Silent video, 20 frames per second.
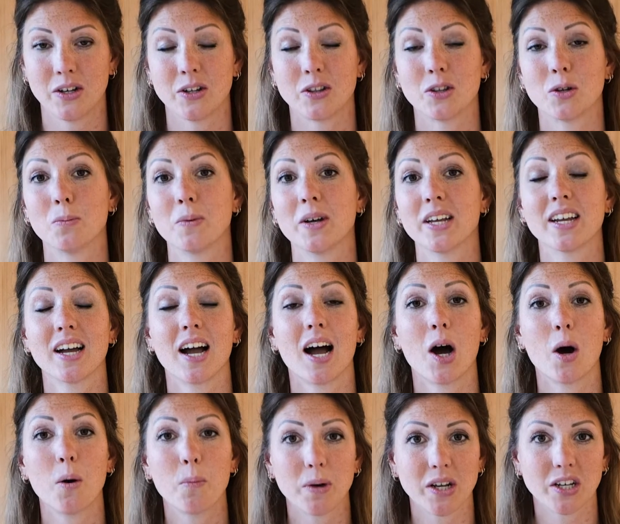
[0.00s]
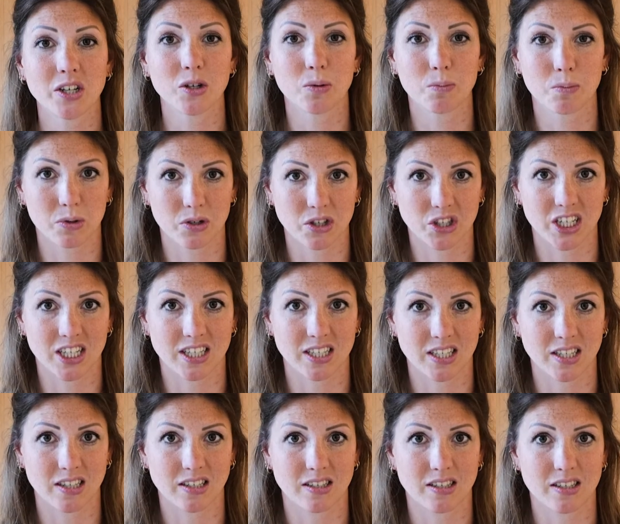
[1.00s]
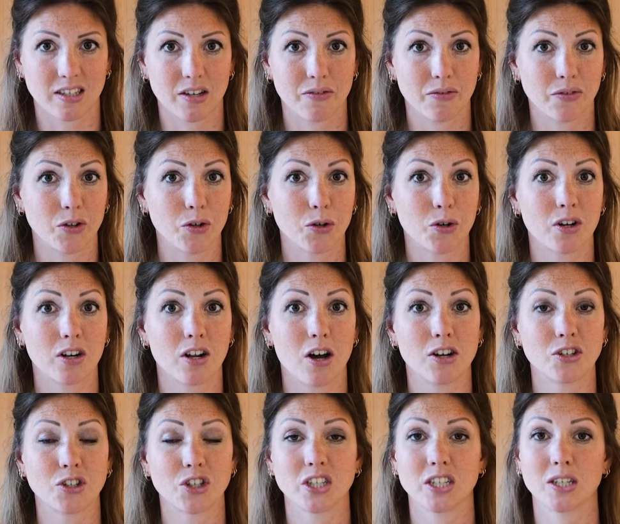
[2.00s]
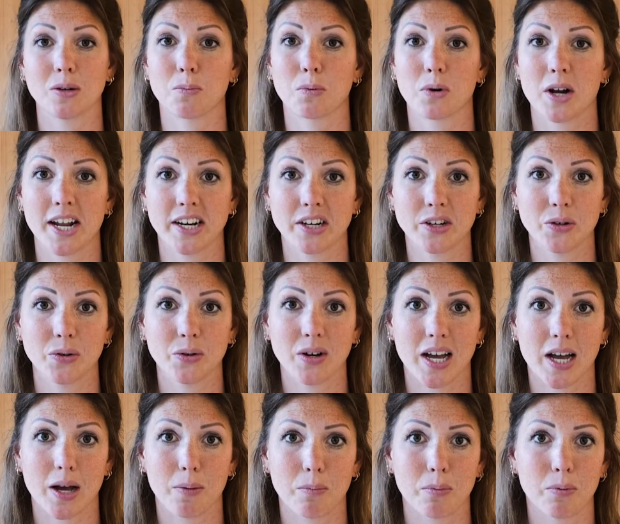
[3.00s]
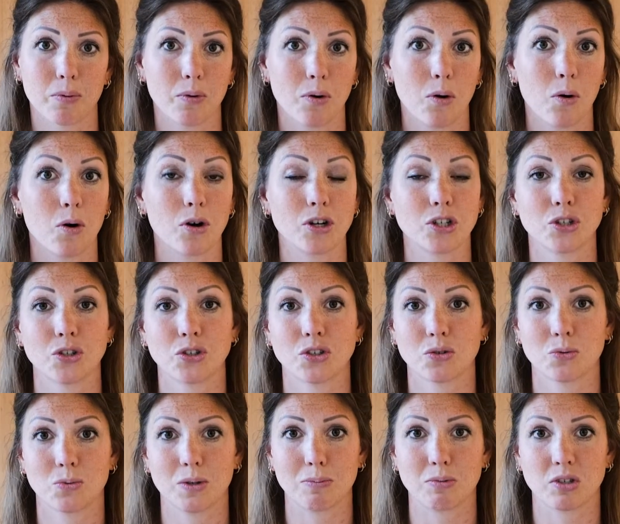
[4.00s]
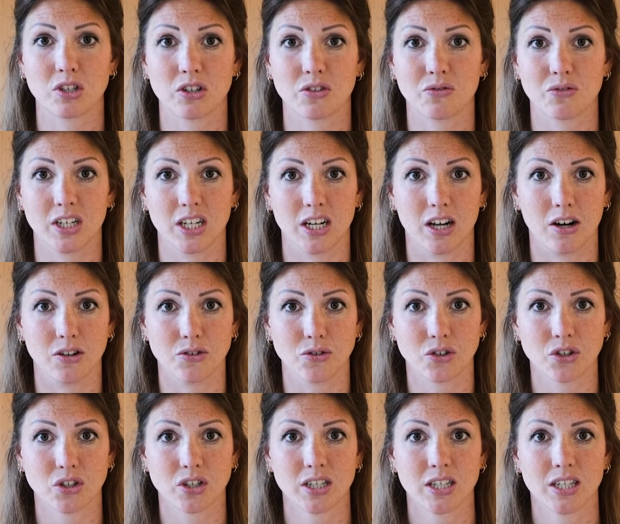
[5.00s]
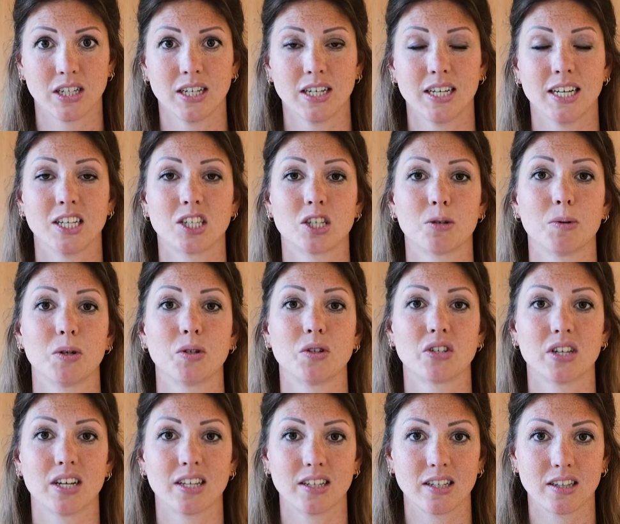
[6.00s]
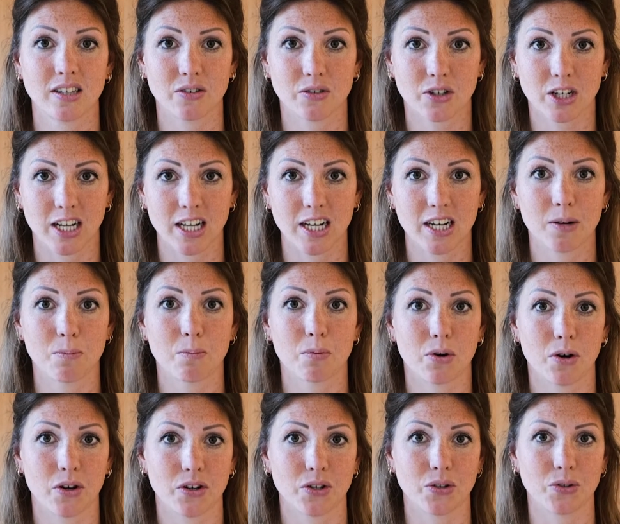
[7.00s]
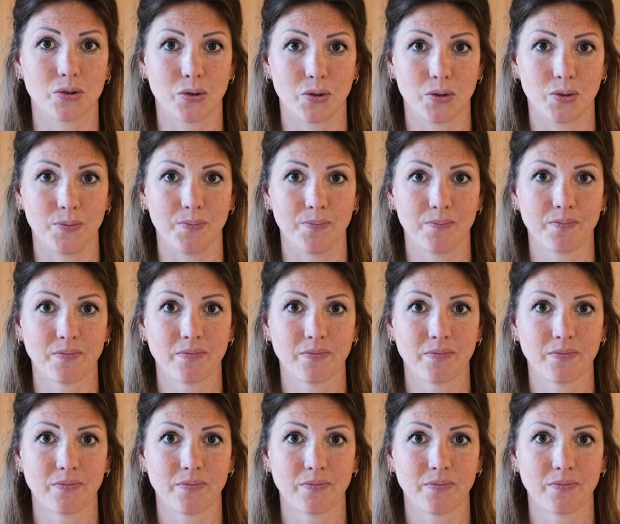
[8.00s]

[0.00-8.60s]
No matter how big your project is, if you're launching a brand new app or just a website relaunch, it's about setting the clear product goal.